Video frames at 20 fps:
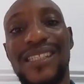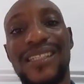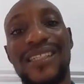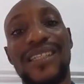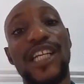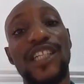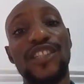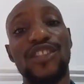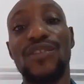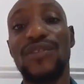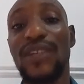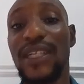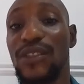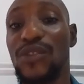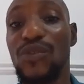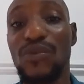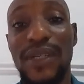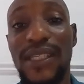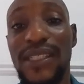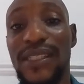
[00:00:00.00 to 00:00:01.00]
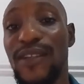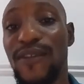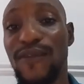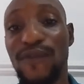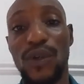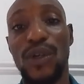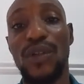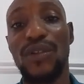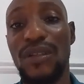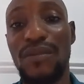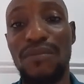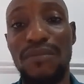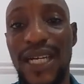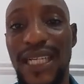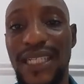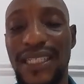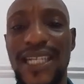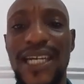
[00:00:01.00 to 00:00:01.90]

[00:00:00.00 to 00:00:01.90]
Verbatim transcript: Nigeria's domestic fuel demand.